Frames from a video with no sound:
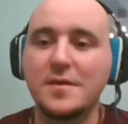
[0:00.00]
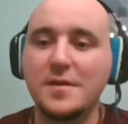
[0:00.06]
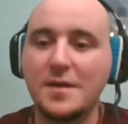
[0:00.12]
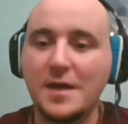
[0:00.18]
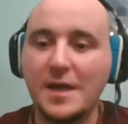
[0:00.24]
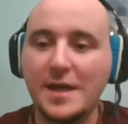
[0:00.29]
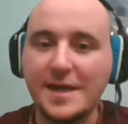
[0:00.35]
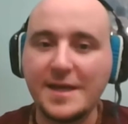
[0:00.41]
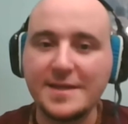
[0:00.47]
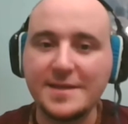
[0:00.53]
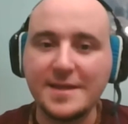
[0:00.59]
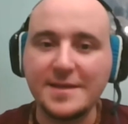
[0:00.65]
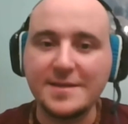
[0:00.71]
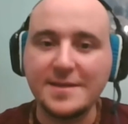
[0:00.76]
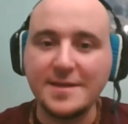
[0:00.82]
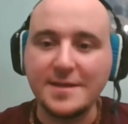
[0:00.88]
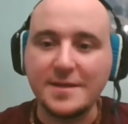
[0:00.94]
I guess
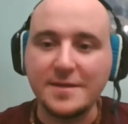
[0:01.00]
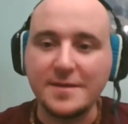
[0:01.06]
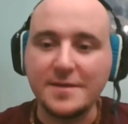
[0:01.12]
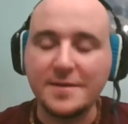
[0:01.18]
that's it.